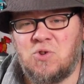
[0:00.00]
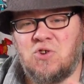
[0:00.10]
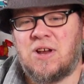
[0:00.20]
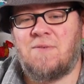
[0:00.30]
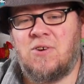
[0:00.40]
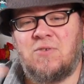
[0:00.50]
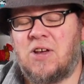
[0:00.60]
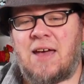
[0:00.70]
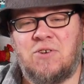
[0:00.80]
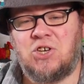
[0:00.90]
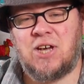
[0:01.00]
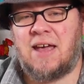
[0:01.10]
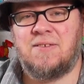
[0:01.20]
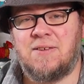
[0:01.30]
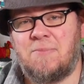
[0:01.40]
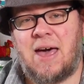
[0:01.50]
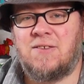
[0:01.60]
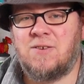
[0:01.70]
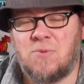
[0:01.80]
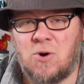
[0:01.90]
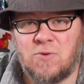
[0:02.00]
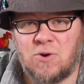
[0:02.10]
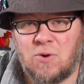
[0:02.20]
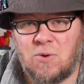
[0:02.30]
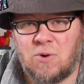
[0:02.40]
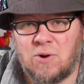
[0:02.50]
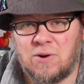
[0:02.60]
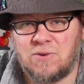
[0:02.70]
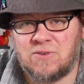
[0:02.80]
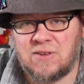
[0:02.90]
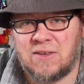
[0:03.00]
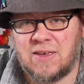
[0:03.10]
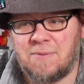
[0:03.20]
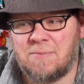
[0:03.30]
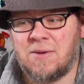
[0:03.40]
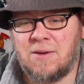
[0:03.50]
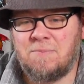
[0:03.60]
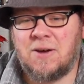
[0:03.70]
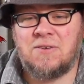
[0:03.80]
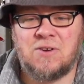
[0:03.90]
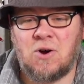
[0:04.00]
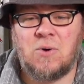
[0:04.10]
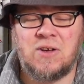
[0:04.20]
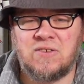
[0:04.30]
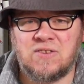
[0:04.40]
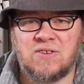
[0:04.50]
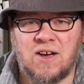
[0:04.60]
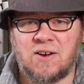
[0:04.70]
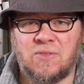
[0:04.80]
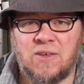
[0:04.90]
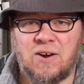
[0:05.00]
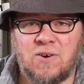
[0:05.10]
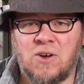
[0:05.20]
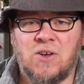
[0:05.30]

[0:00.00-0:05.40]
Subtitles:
You're never even going to have a chance to pass them over or see them because they're always stuck there.